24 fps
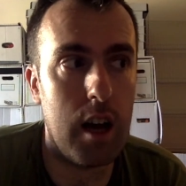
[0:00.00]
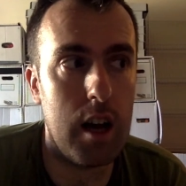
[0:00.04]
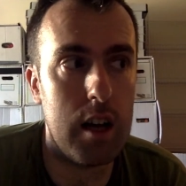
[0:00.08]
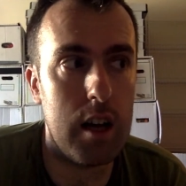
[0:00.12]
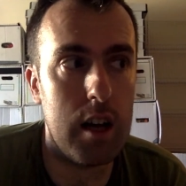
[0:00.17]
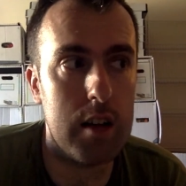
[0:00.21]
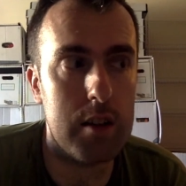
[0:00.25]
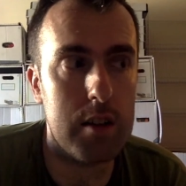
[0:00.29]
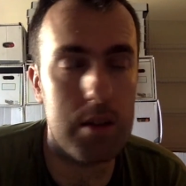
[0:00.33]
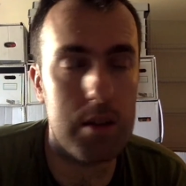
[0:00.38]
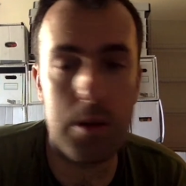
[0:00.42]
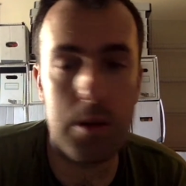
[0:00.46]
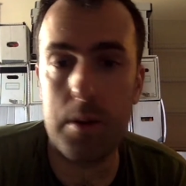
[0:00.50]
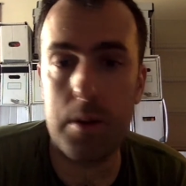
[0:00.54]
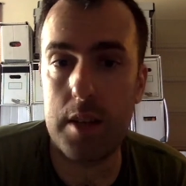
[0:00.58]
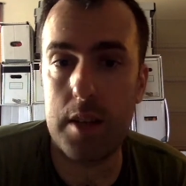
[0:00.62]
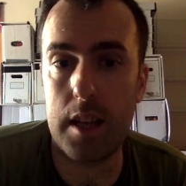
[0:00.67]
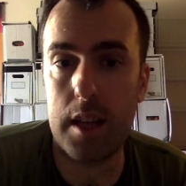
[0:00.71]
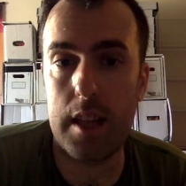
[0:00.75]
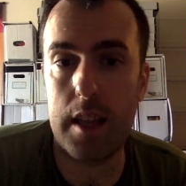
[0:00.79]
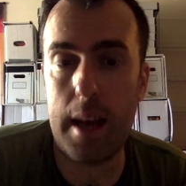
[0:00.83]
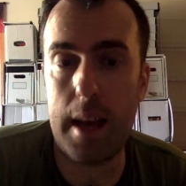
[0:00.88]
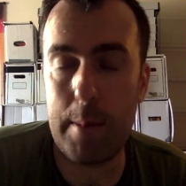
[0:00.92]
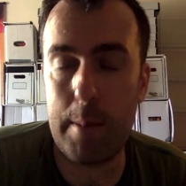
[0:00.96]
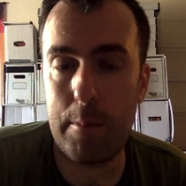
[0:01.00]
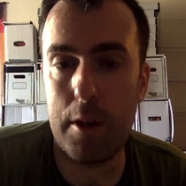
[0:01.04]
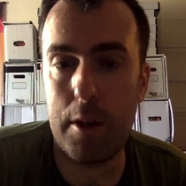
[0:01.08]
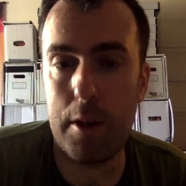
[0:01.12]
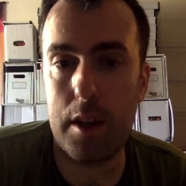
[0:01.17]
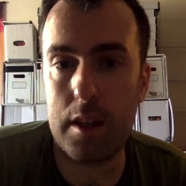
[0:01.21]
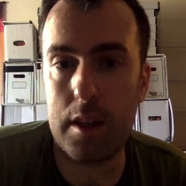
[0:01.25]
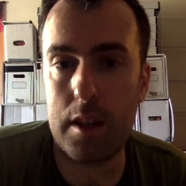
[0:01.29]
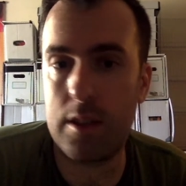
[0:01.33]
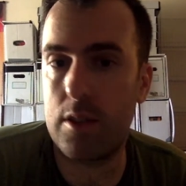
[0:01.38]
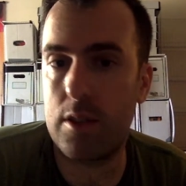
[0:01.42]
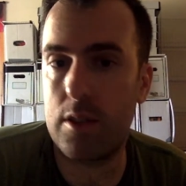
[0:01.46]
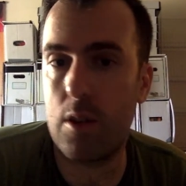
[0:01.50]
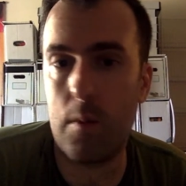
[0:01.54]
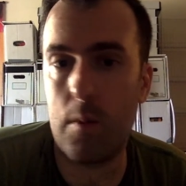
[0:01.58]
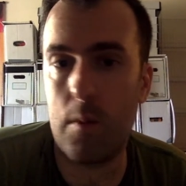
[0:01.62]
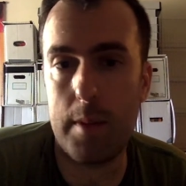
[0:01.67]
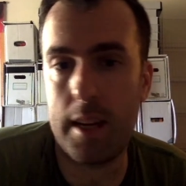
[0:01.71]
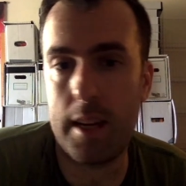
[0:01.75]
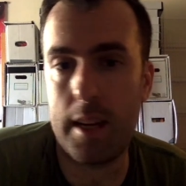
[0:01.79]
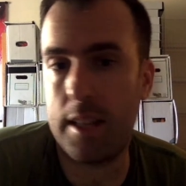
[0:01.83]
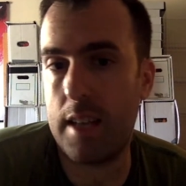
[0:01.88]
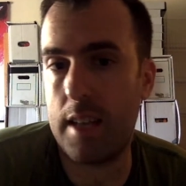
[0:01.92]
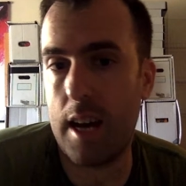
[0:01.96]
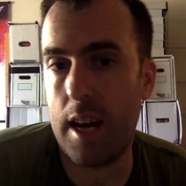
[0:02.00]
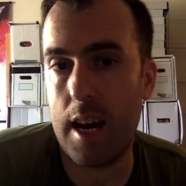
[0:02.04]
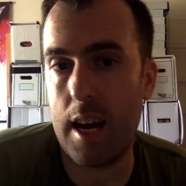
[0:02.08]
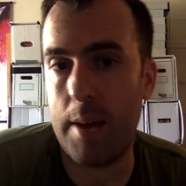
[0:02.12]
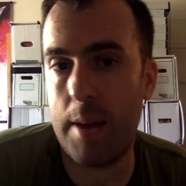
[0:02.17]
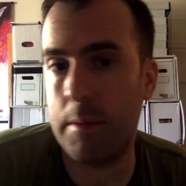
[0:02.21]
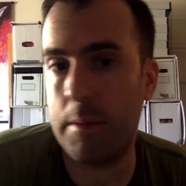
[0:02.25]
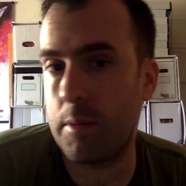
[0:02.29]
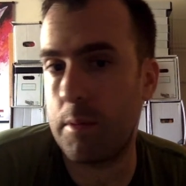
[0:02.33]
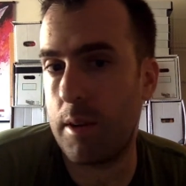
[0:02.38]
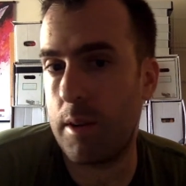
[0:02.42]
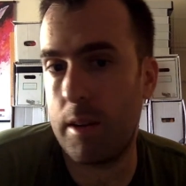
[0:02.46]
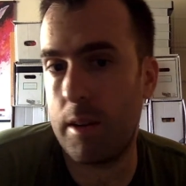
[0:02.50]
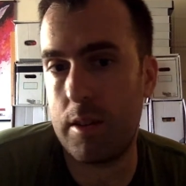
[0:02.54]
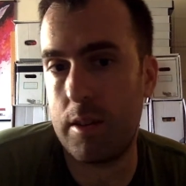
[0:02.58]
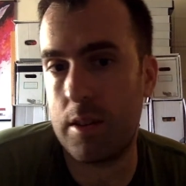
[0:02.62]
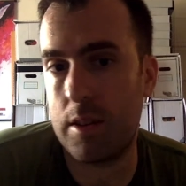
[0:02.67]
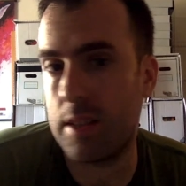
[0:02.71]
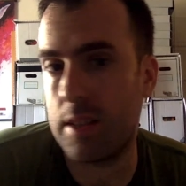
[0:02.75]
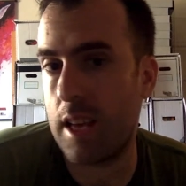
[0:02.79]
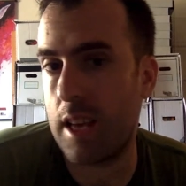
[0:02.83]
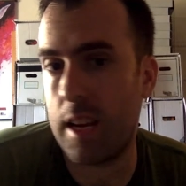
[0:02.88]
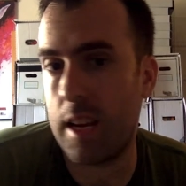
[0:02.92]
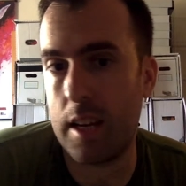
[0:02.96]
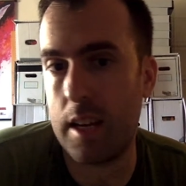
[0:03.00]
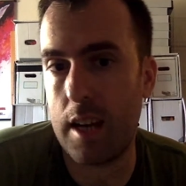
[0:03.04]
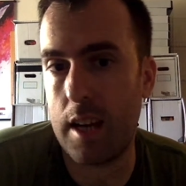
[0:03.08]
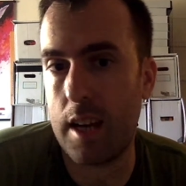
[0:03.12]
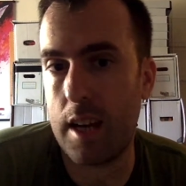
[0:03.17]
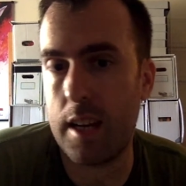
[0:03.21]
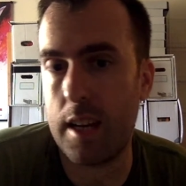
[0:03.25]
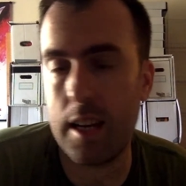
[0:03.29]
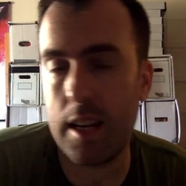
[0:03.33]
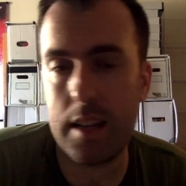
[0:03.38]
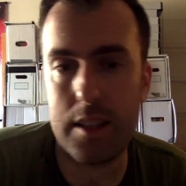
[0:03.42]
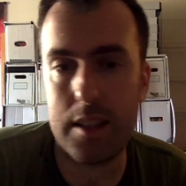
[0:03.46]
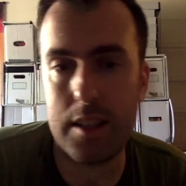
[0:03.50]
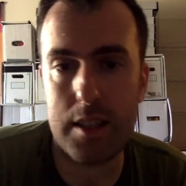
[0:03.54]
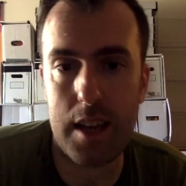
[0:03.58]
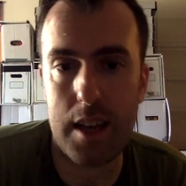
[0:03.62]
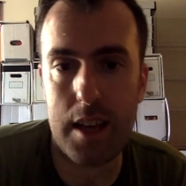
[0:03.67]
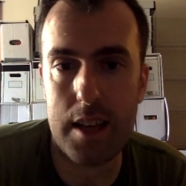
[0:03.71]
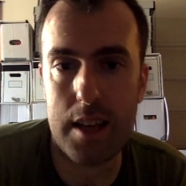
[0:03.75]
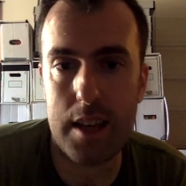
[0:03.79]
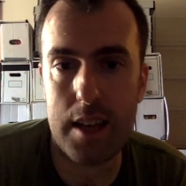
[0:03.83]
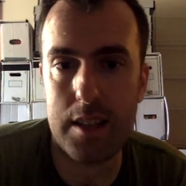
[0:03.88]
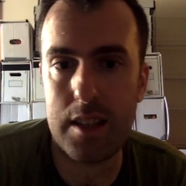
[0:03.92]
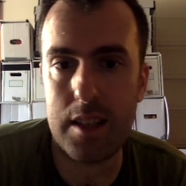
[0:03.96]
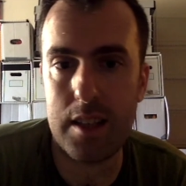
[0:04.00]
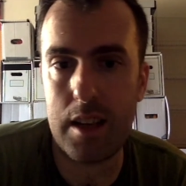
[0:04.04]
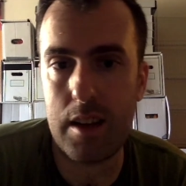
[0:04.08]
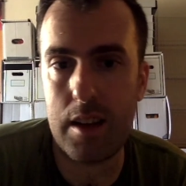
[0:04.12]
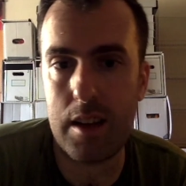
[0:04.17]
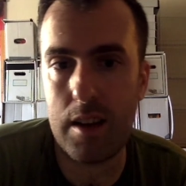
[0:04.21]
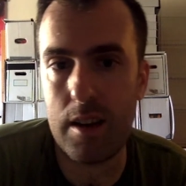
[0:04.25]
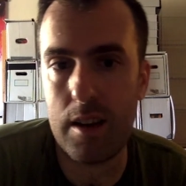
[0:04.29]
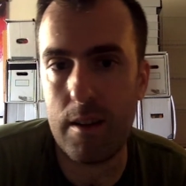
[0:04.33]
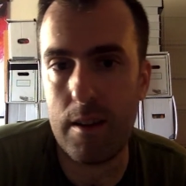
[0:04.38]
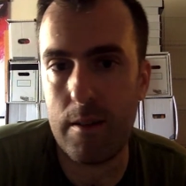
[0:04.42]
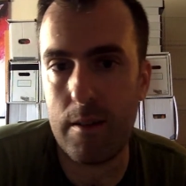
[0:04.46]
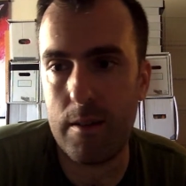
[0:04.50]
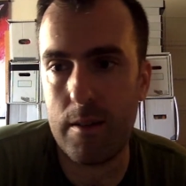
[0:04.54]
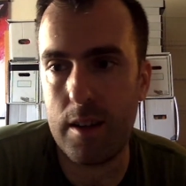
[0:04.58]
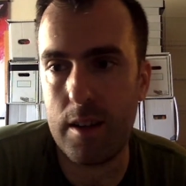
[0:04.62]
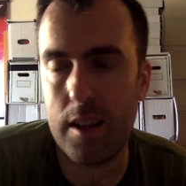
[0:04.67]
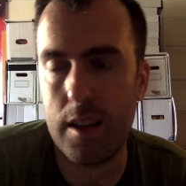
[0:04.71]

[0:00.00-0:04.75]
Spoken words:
snooze on that book so many times where you're just getting 99 cents here.